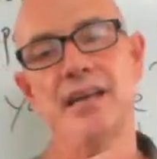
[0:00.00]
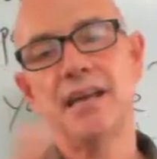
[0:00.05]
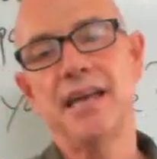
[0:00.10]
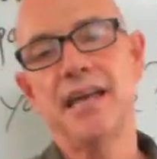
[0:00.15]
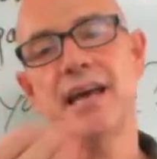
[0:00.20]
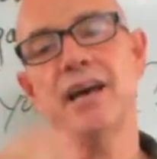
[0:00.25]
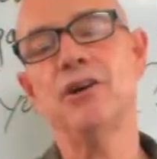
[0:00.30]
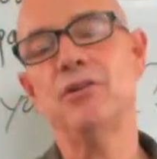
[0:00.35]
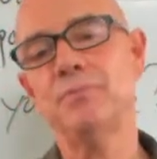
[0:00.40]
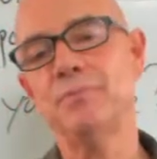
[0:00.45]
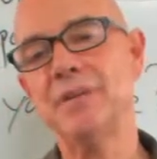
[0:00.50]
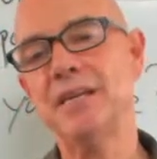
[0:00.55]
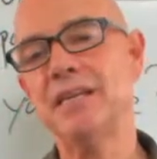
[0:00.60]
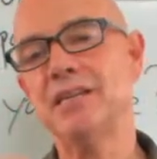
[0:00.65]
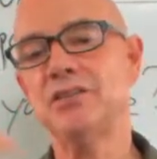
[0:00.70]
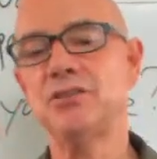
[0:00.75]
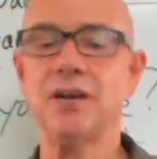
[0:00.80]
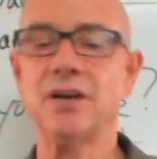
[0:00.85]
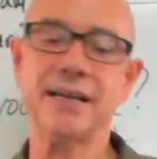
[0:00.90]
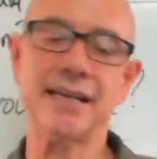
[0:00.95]
help me
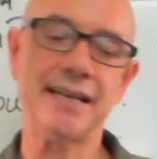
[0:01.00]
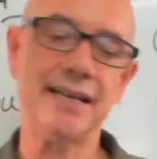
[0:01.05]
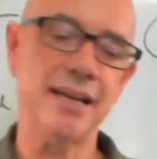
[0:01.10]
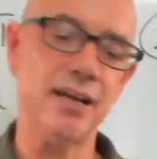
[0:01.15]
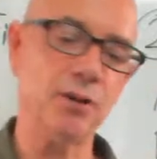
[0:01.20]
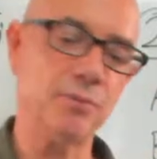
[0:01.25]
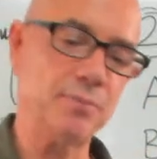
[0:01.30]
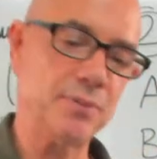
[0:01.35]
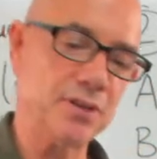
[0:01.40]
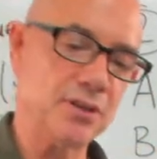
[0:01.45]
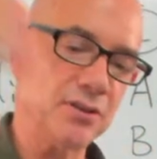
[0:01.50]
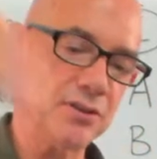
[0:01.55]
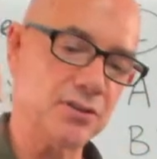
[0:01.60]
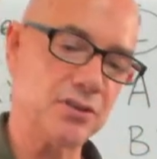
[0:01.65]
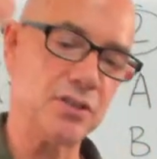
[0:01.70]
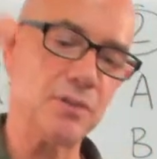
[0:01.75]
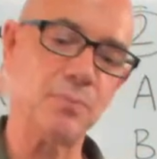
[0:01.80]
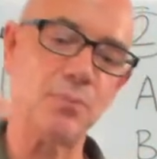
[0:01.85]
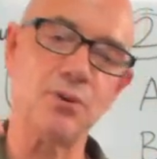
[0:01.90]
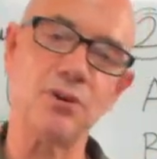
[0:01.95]
so I can help you,
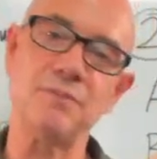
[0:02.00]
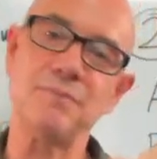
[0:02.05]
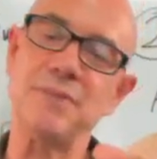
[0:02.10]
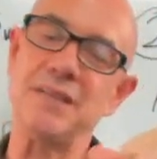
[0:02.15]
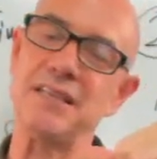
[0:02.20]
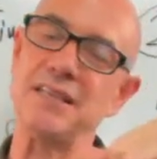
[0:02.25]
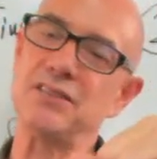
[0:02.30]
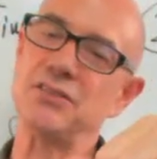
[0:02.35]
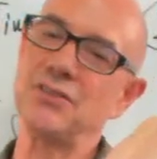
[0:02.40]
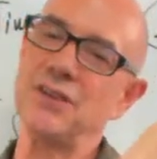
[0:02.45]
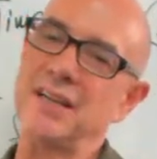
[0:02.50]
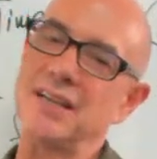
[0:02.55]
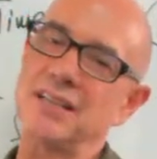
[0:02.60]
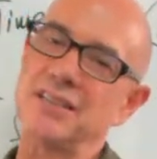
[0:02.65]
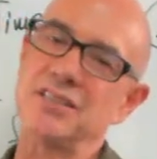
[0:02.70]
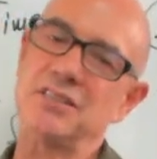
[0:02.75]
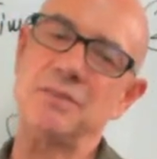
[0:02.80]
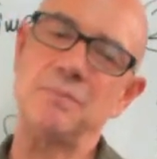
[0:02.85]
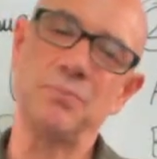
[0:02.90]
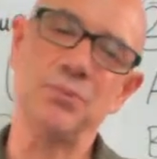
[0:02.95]
support me so I can
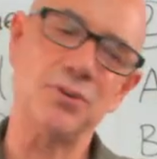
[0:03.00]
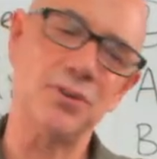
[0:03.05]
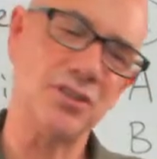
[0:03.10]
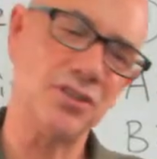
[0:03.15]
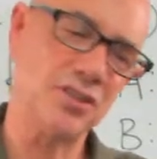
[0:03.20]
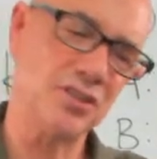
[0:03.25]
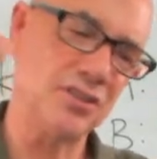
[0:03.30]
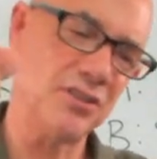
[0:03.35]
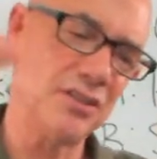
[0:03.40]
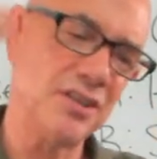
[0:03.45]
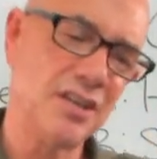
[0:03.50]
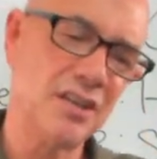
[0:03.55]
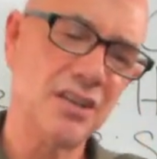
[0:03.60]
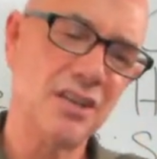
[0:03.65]
support you.